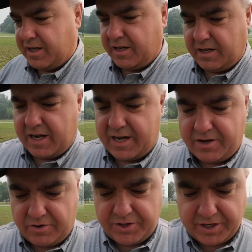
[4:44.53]
Uh, I
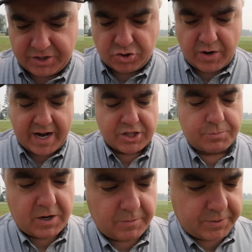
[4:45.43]
know that a trash
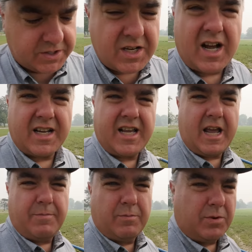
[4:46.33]
pump is not
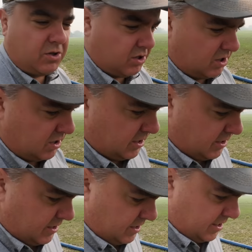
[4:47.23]
capable
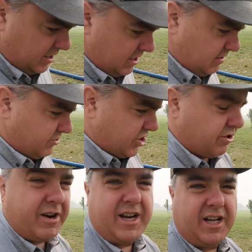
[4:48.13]
of
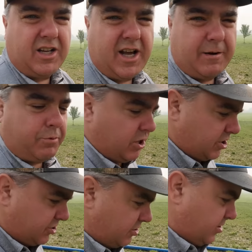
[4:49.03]
generating a lot of
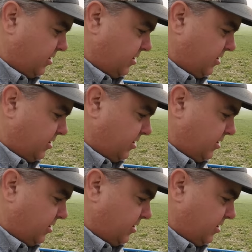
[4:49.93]
pressure.